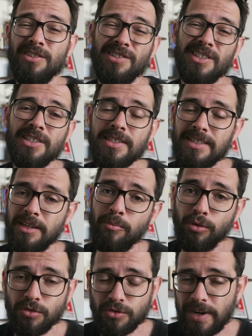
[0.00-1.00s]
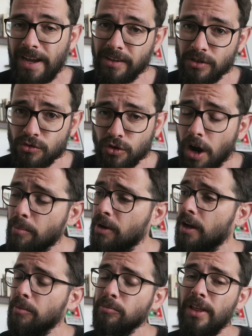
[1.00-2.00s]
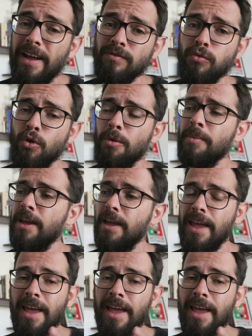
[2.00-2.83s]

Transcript: because it's simple drag and drop platform